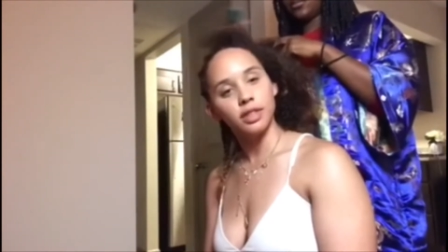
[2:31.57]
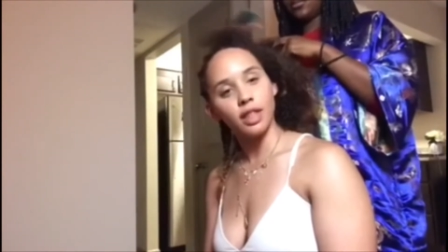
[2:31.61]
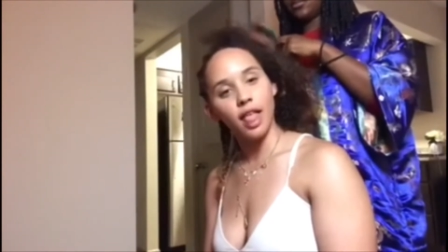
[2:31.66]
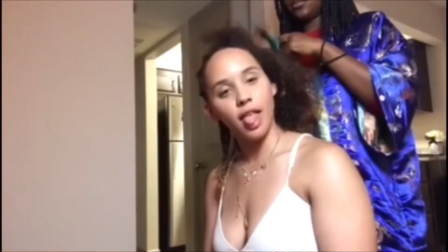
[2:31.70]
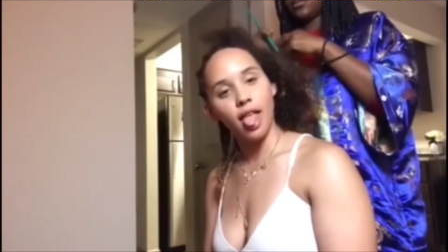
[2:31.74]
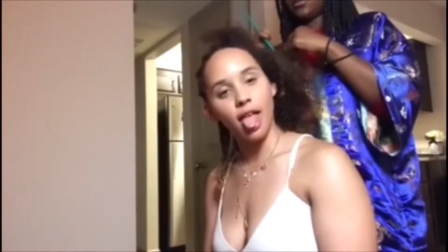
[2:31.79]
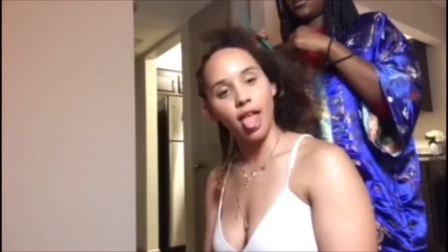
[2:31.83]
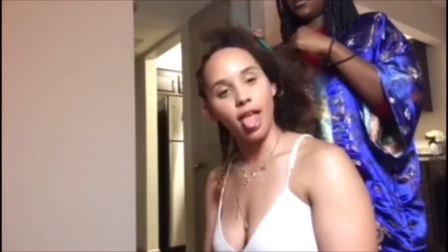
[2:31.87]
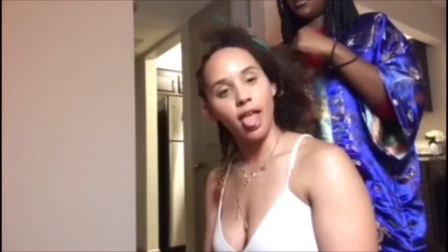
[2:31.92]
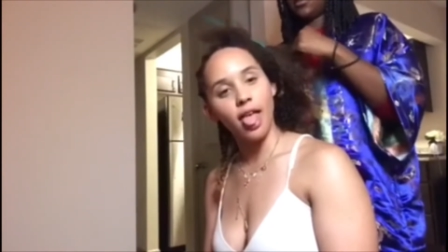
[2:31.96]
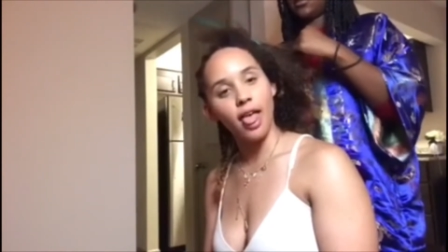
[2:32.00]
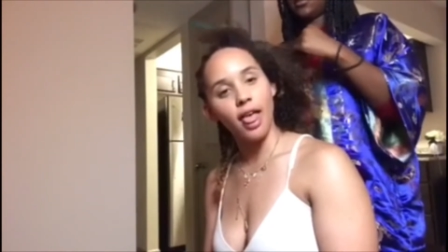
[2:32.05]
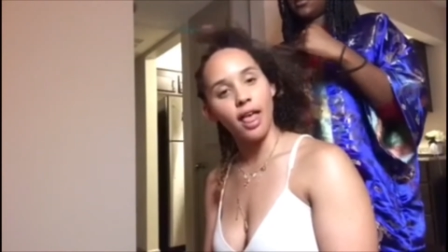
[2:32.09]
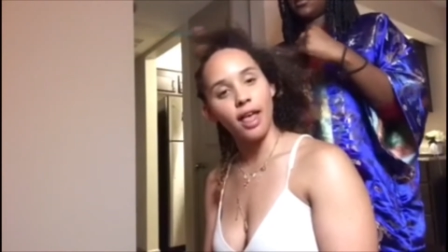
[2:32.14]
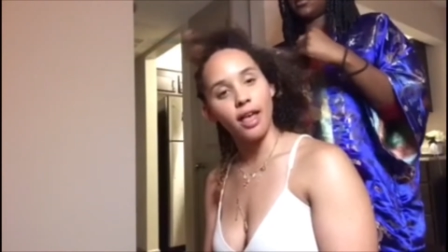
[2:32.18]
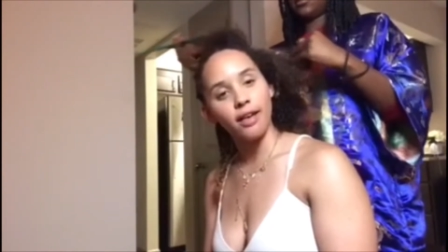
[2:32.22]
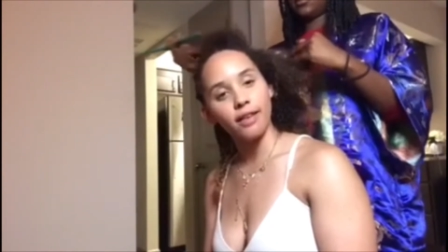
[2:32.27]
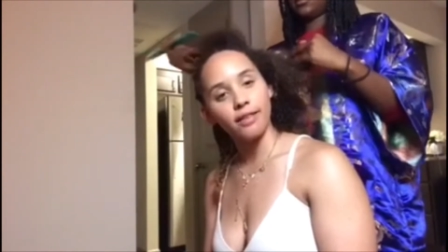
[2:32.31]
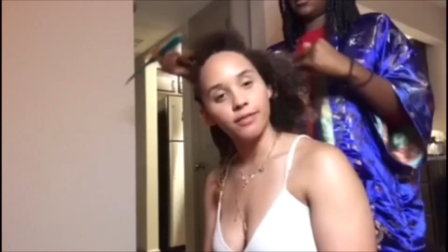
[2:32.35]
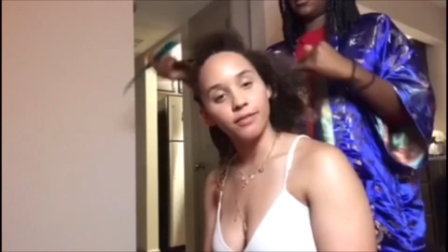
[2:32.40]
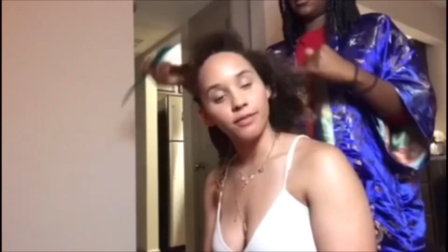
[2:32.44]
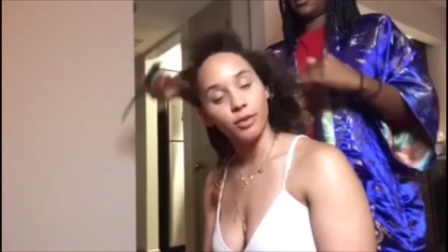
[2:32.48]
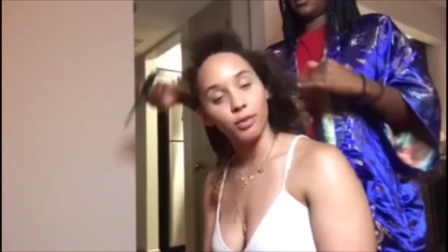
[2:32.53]
Yeah.
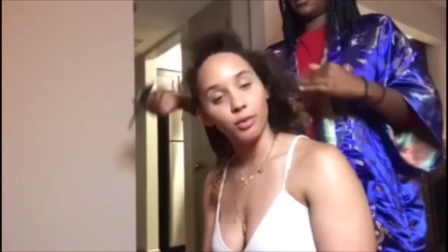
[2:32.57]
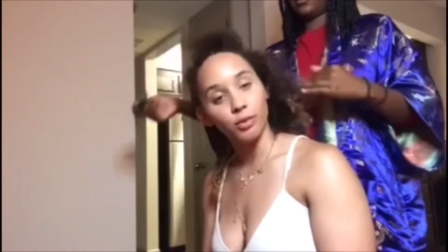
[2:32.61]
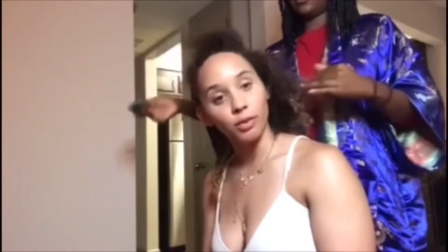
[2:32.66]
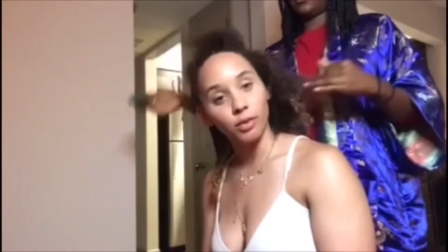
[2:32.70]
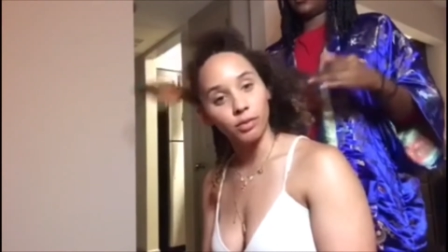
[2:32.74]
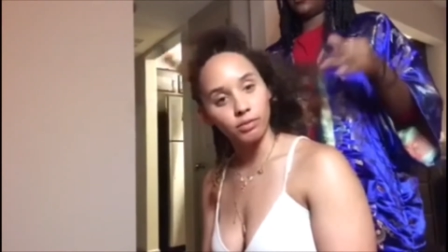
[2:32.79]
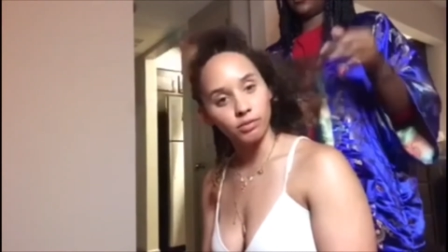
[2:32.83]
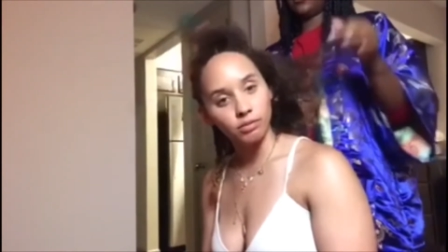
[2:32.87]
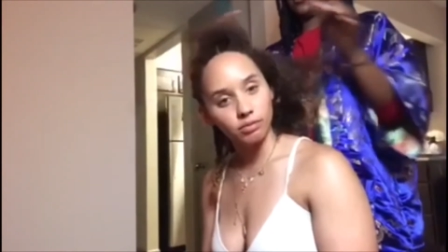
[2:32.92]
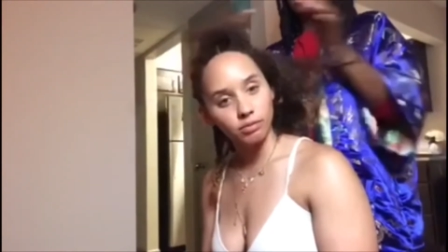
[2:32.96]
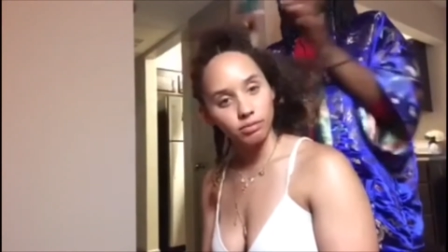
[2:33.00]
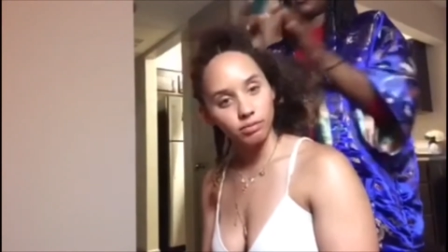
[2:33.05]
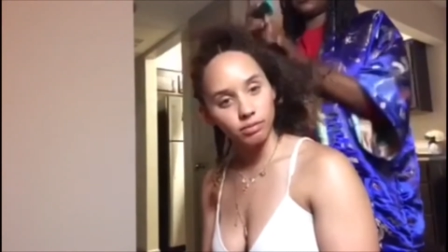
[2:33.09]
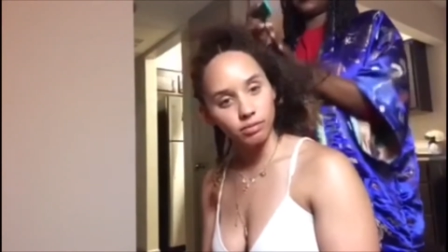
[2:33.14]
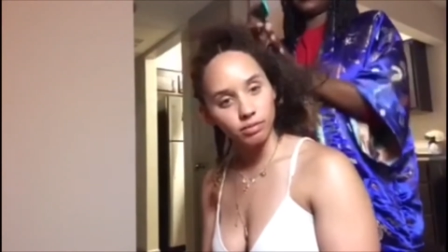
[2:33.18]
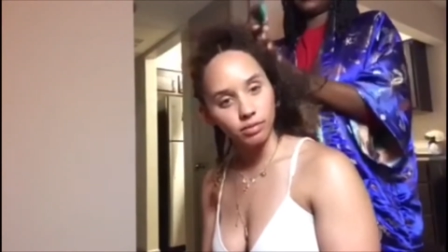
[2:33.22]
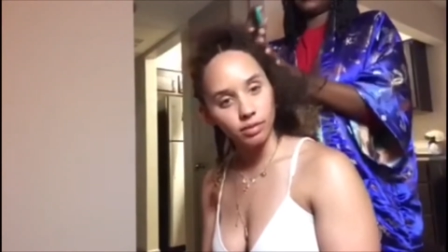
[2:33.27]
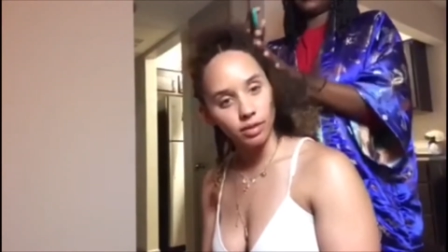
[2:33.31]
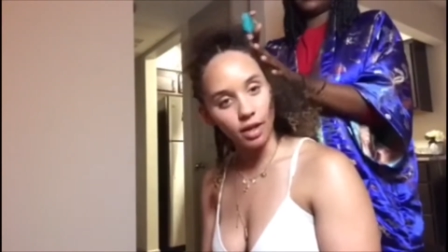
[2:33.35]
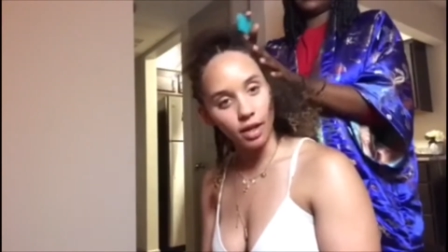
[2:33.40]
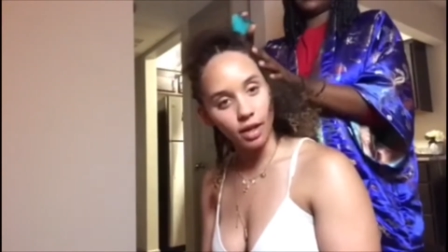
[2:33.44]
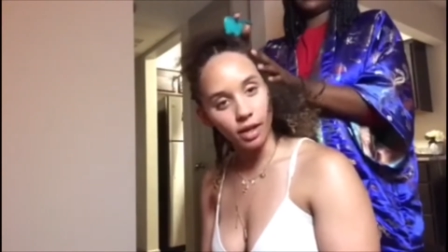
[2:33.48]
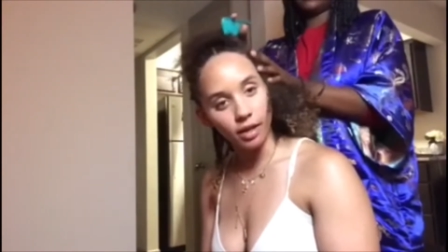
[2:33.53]
For,
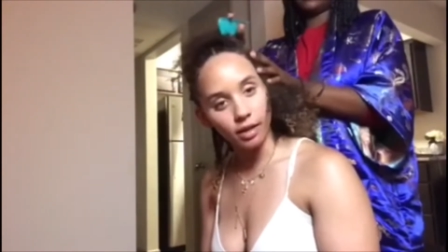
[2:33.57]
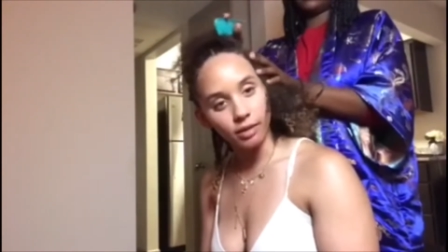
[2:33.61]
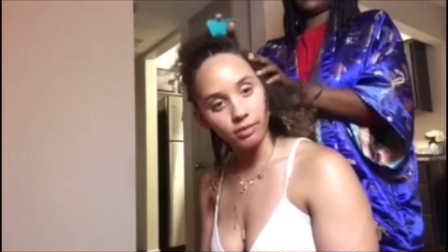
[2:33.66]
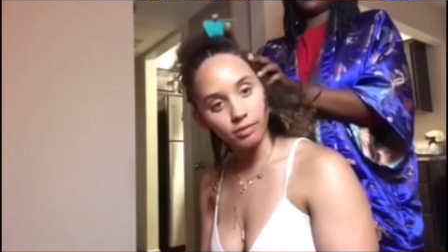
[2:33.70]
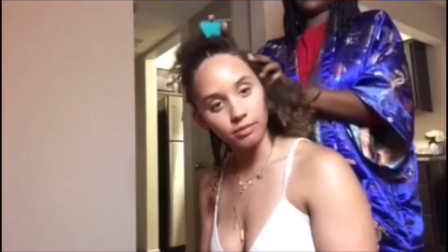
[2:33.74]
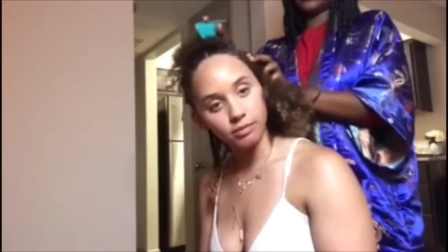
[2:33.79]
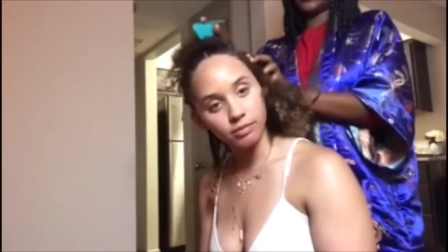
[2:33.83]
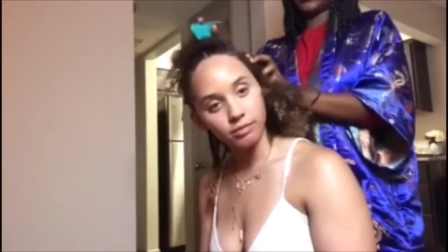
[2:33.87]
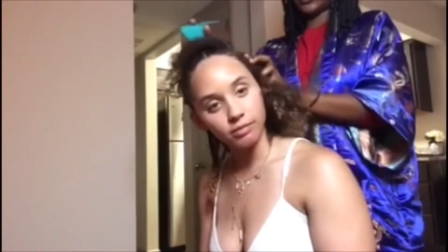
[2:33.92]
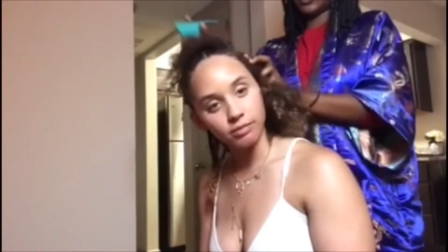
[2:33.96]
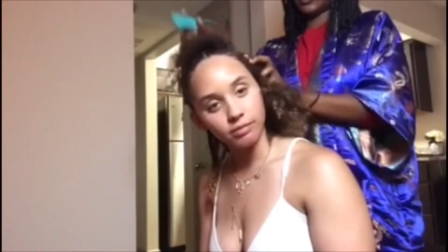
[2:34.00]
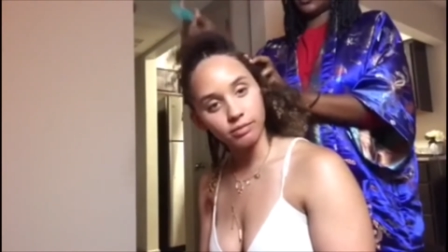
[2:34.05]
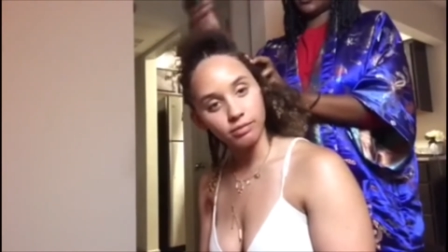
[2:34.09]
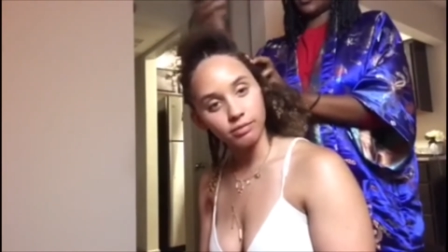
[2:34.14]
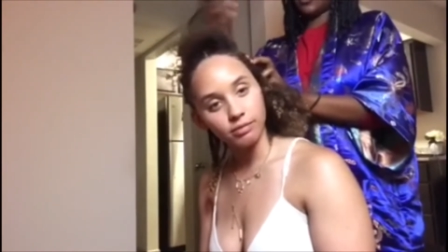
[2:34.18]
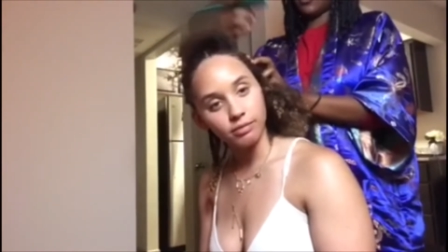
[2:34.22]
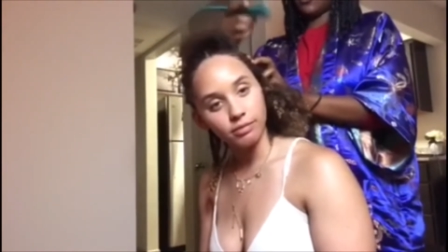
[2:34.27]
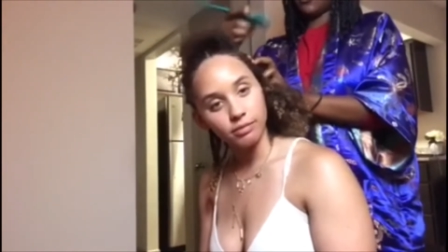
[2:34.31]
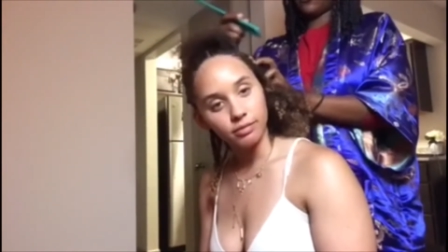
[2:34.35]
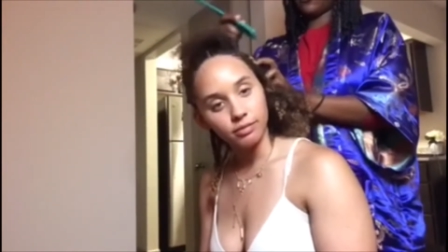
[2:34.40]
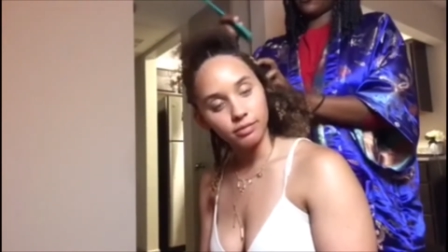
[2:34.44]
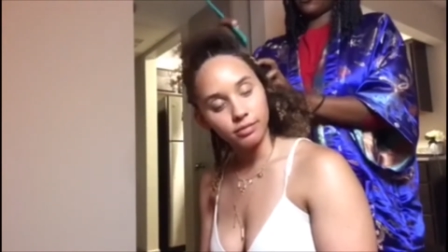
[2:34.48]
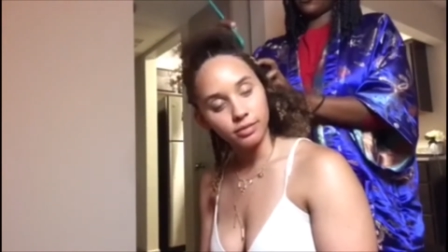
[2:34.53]
hey. Set it
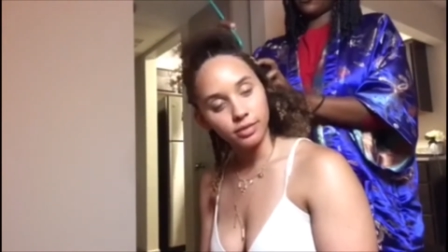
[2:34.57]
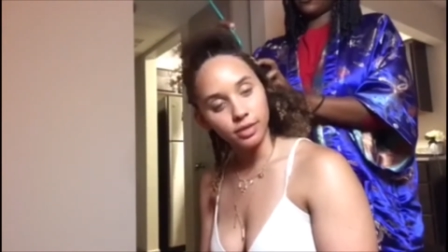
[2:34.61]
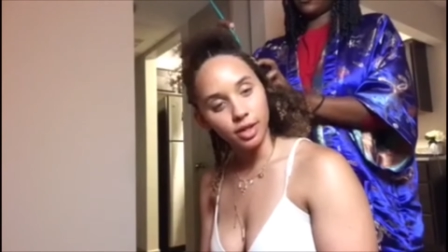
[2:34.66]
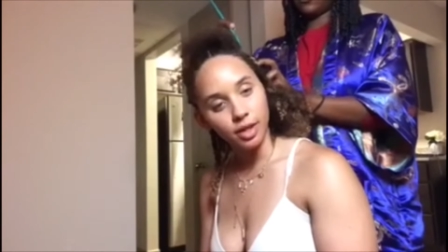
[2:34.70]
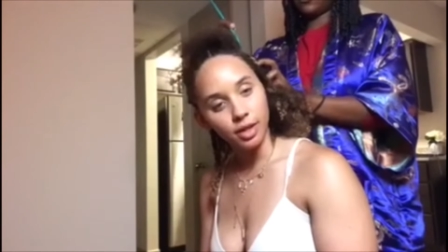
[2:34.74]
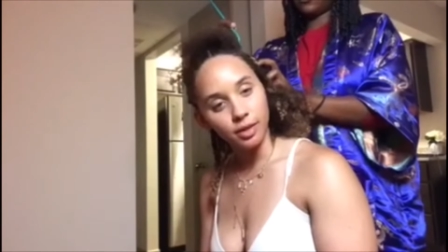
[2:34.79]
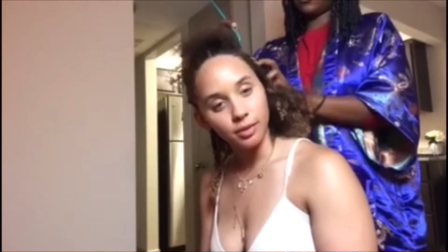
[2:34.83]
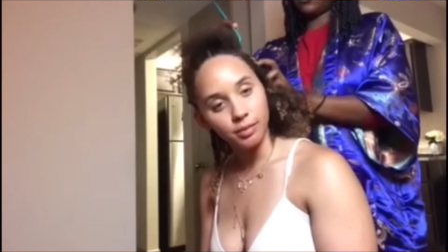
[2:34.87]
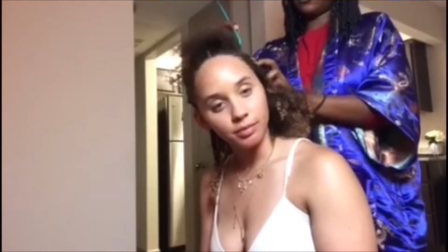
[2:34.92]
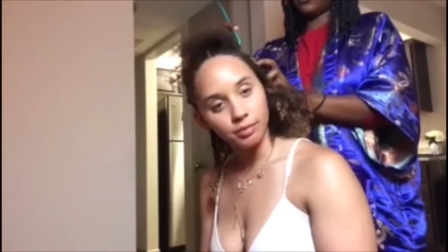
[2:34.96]
off? Yeah.